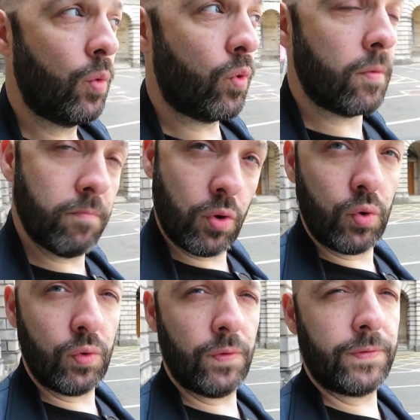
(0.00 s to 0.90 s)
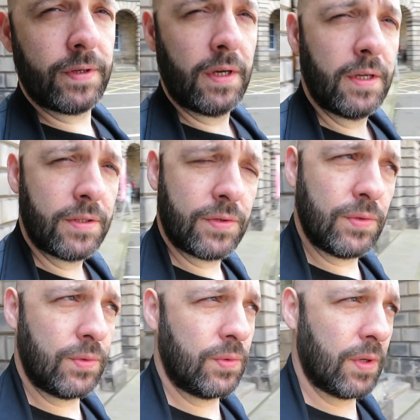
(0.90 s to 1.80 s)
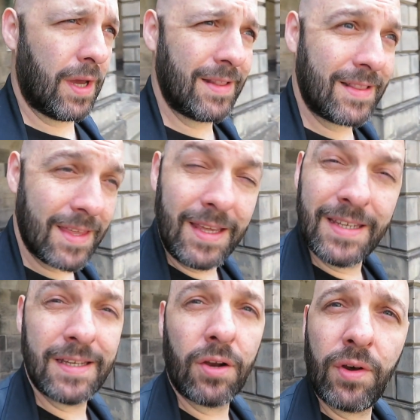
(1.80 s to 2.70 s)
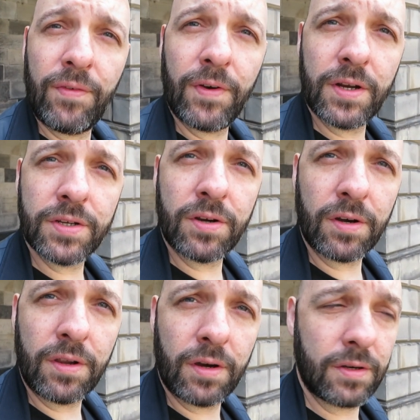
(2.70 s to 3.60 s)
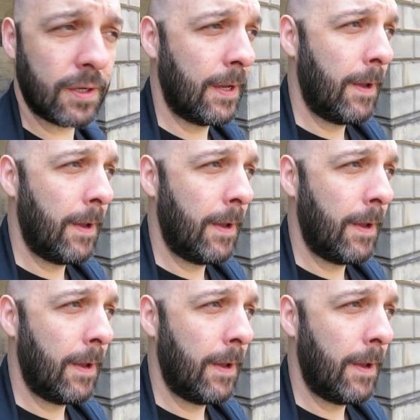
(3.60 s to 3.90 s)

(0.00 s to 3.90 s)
were moved to, I think he said Greyfriars Kirkyard.